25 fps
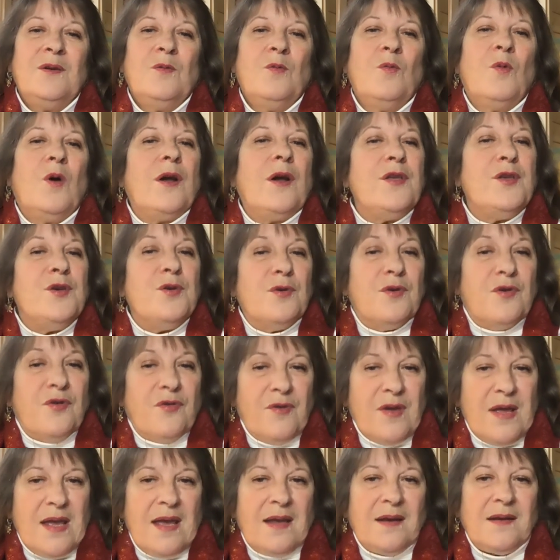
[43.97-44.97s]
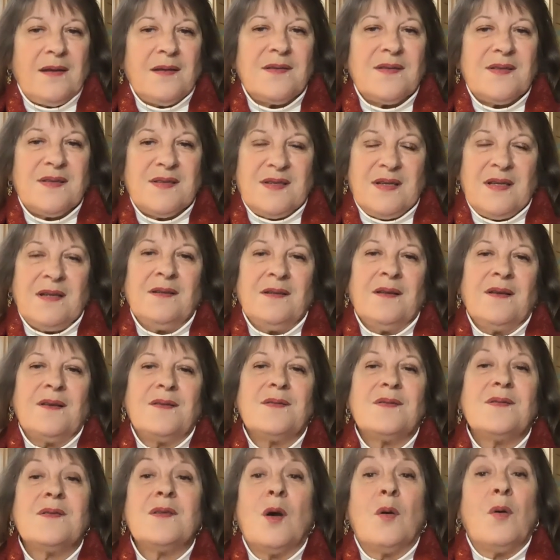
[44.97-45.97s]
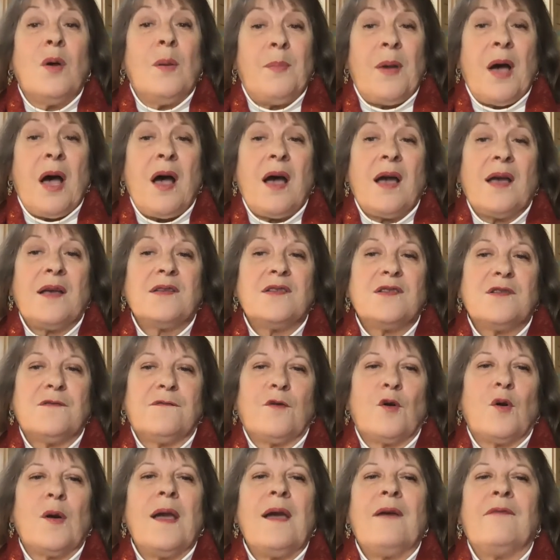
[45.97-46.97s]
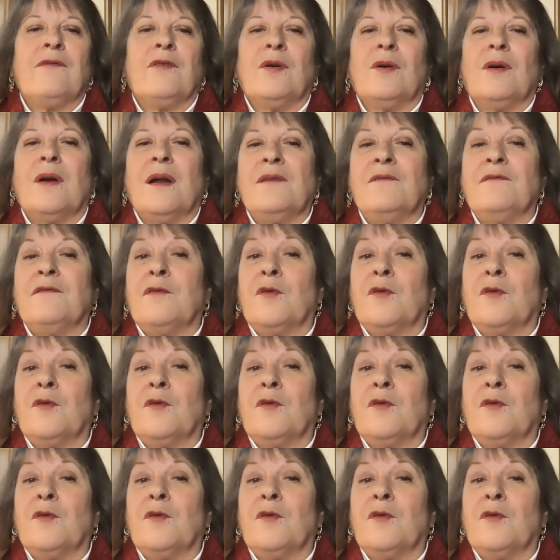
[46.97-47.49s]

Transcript: What you created sinless so abides forever and